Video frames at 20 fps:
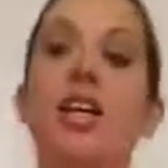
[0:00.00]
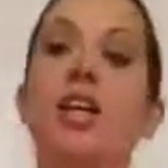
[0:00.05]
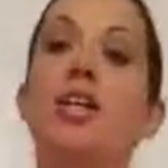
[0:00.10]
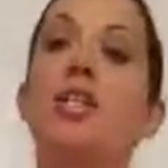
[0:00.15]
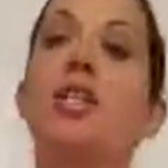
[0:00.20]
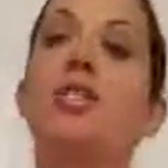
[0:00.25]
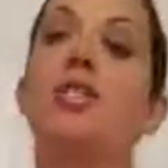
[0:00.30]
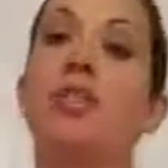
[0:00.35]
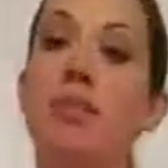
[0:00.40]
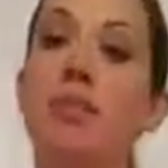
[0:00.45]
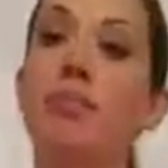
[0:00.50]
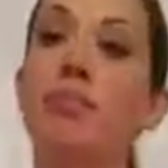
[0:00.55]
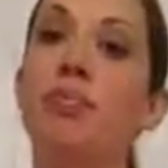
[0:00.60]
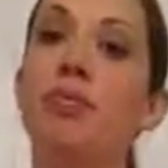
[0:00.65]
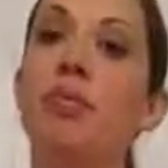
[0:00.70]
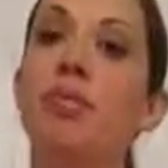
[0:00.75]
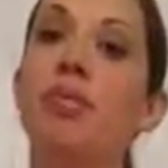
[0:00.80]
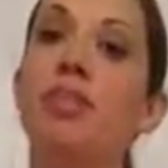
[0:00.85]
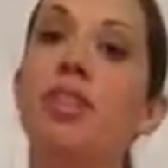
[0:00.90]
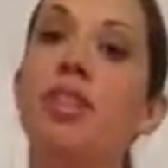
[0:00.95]

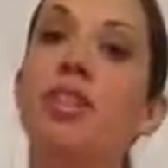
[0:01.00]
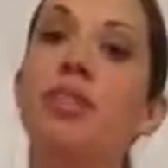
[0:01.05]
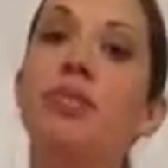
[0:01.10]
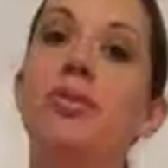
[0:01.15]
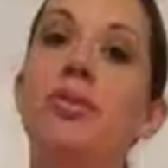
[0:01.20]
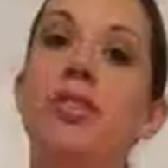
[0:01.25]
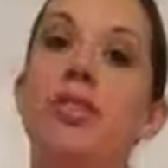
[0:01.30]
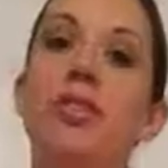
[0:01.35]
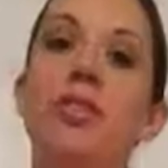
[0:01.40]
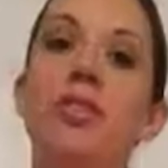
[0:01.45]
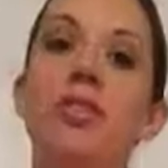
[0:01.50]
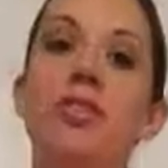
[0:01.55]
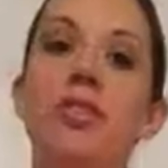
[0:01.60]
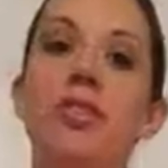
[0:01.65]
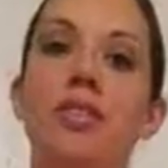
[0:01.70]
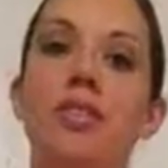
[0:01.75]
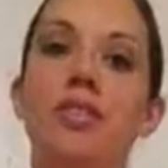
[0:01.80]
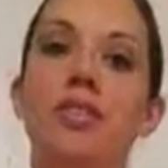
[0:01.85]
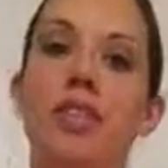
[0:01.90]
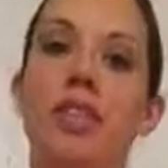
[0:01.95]
simple, cute little
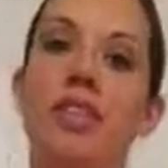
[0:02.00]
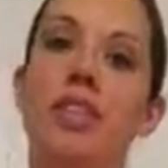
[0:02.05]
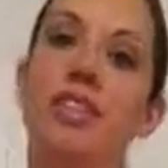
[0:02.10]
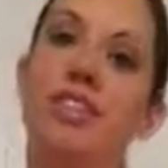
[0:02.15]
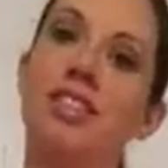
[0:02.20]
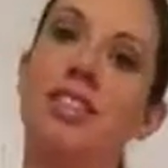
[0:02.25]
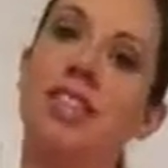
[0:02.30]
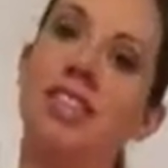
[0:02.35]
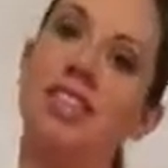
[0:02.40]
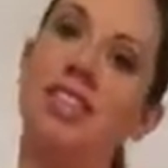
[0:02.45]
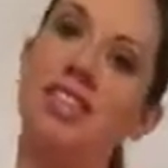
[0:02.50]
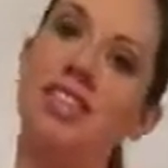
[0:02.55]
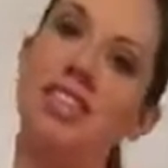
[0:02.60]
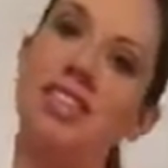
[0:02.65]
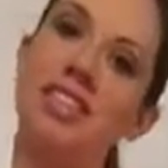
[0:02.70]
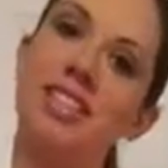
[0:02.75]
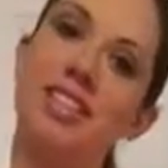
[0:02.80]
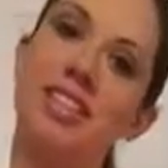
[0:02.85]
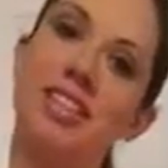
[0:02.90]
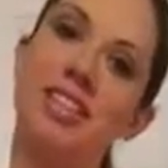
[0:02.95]
Valentine's
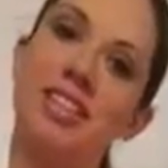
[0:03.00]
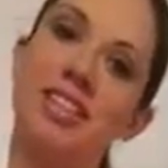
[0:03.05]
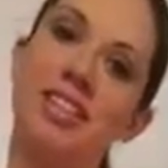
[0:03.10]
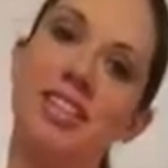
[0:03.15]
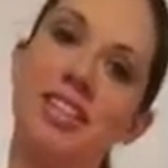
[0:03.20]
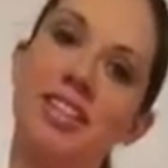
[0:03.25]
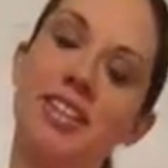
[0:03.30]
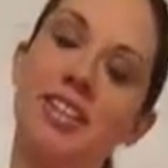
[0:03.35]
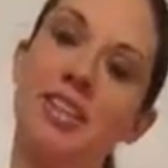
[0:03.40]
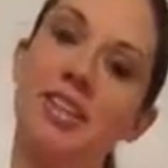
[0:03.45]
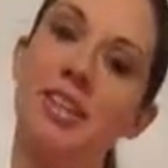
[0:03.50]
Day